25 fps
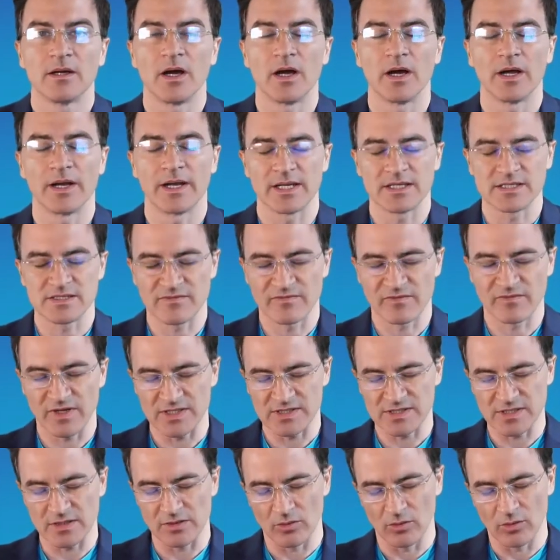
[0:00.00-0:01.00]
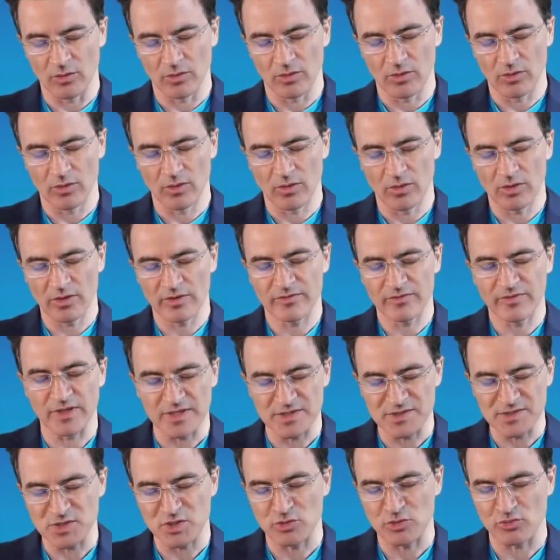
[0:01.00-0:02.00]
God has invested all of
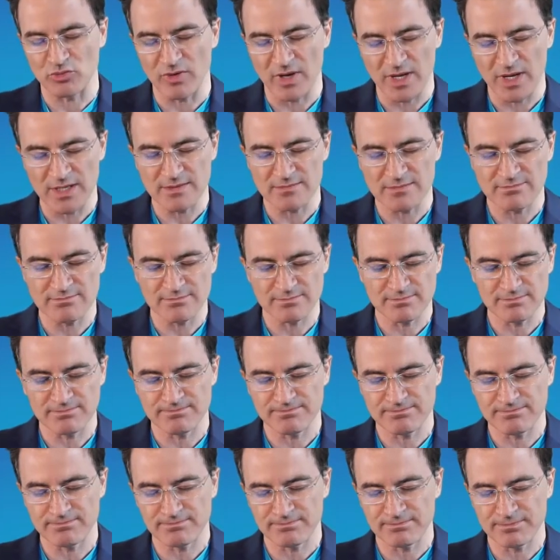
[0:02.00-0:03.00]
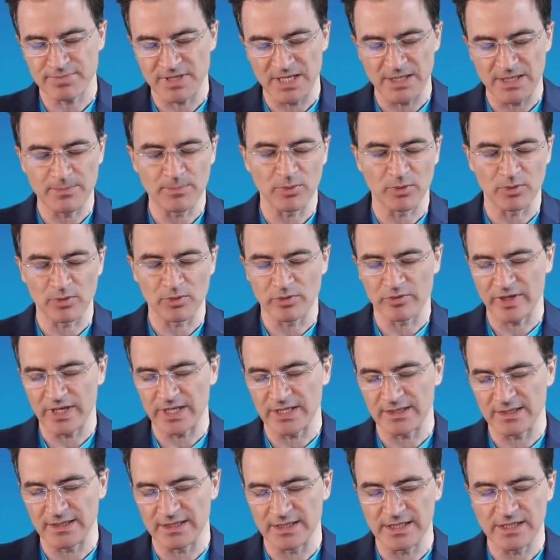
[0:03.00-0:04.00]
these great people,
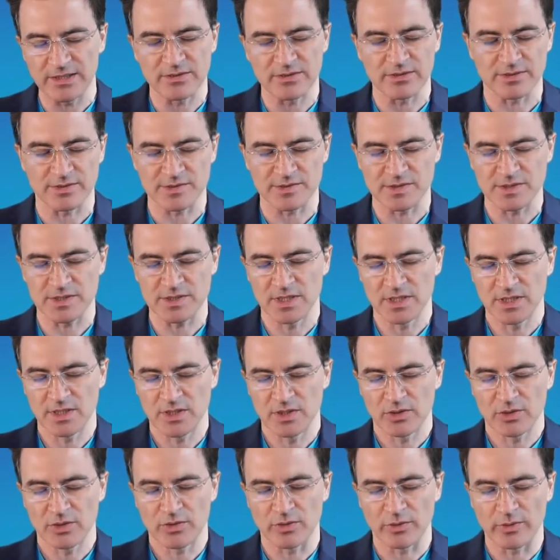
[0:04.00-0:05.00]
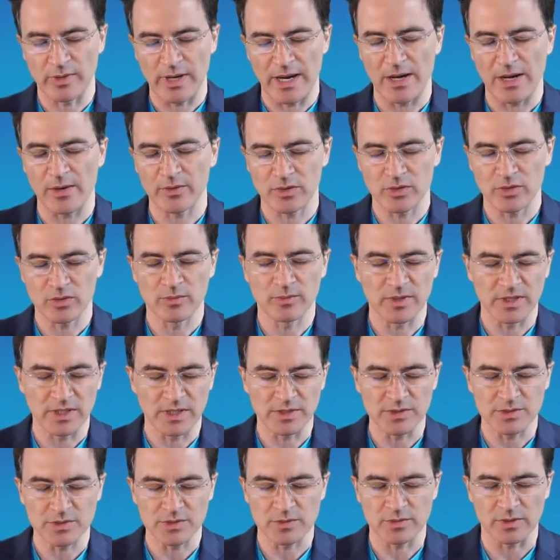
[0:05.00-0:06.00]
great leaders throughout human
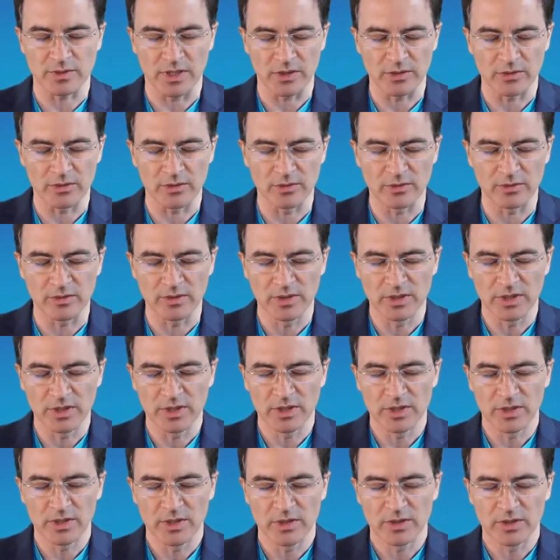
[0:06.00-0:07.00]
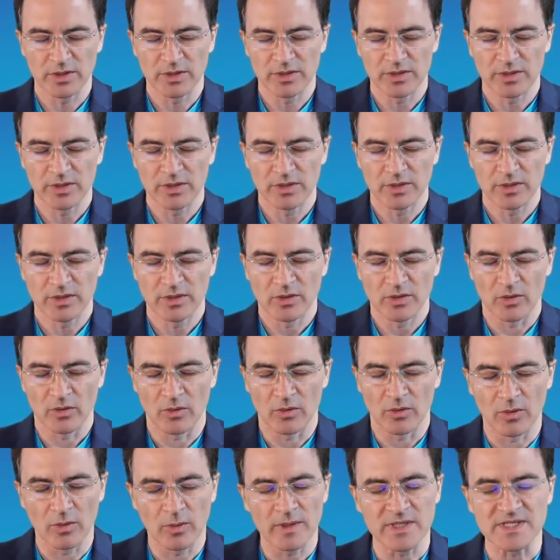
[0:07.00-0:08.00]
history who
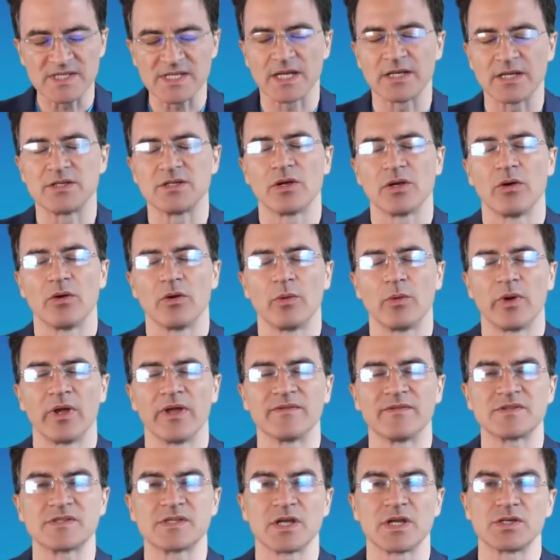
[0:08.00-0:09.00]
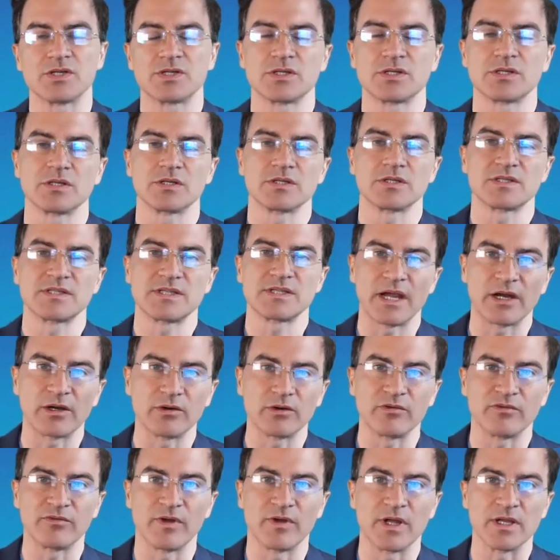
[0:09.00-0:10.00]
always had to go away of such
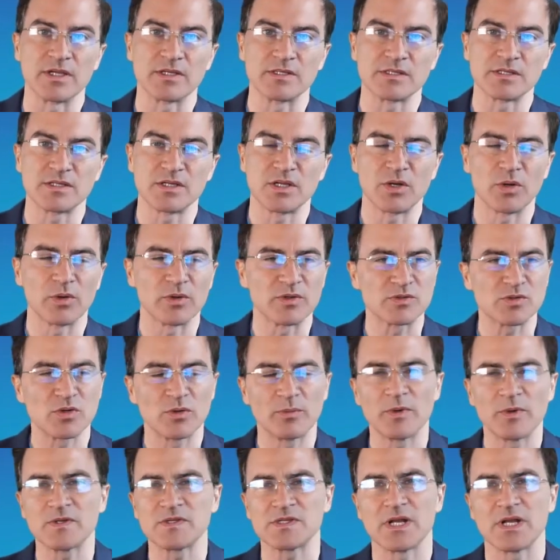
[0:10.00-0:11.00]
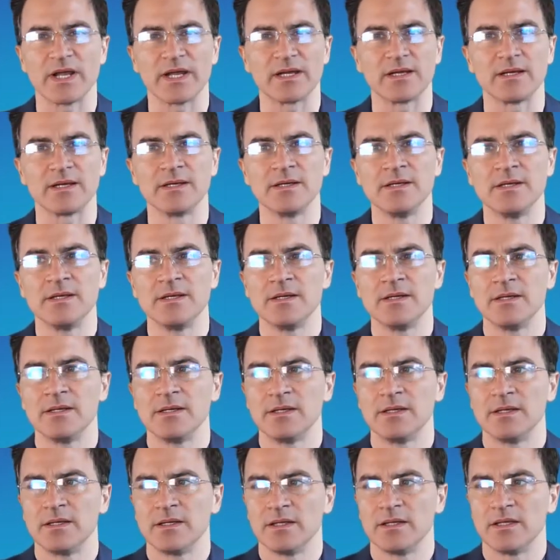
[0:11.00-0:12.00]
sacrifice. You know, it's almost like
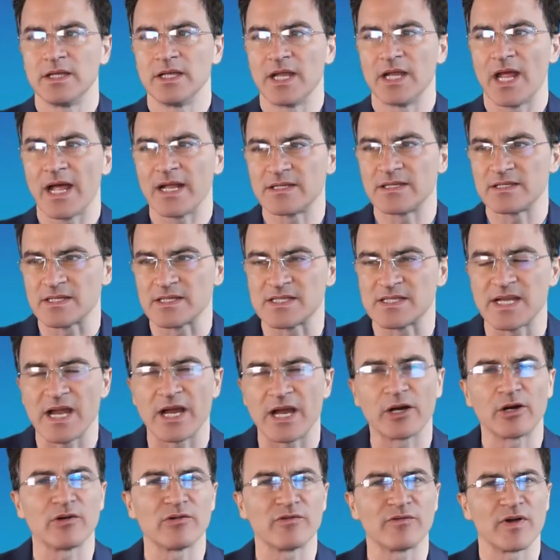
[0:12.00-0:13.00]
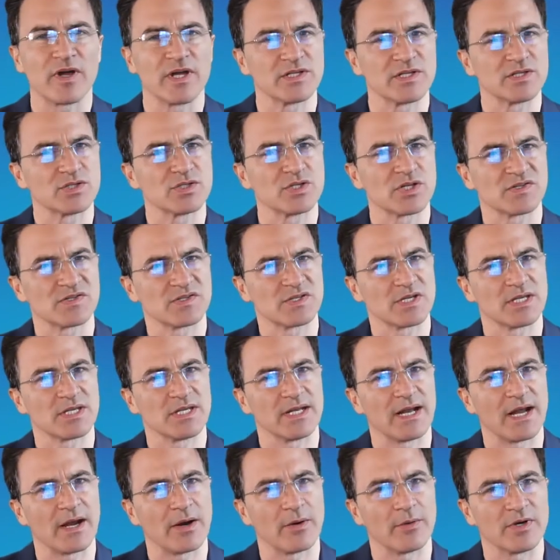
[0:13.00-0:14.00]
they had to sacrifice just to
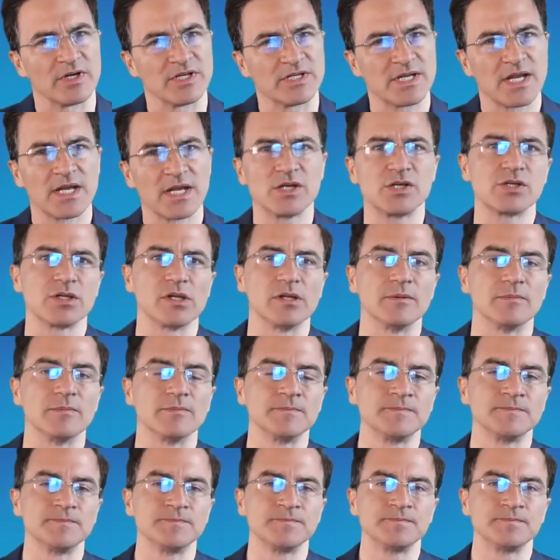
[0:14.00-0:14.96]
get our attention.